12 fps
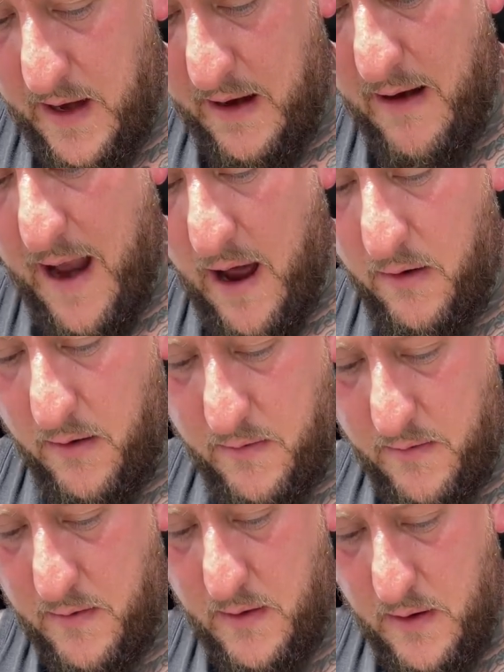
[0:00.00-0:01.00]
They're out.
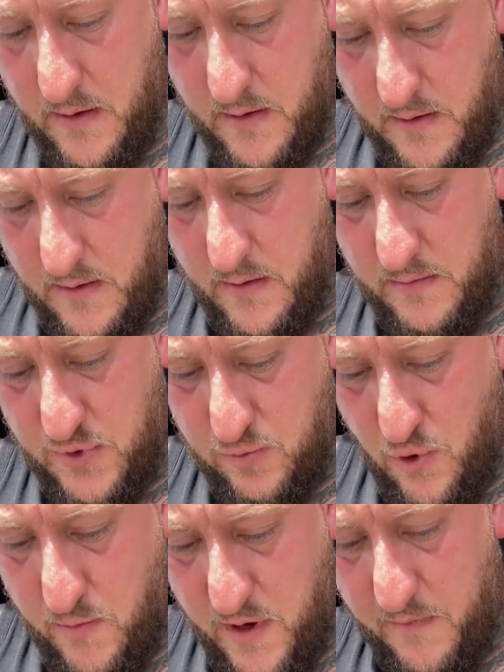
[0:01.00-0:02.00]
Just
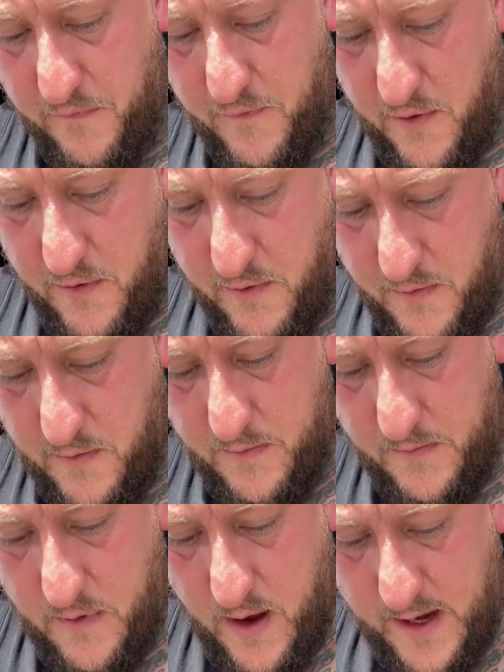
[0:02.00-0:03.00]
warm them through.
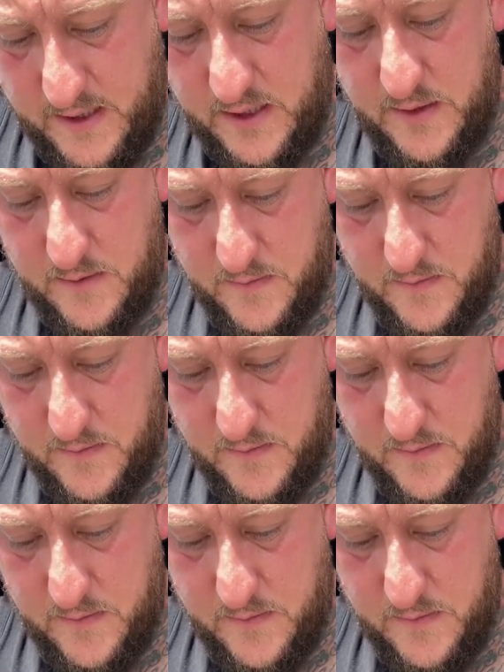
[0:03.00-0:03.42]
Nice.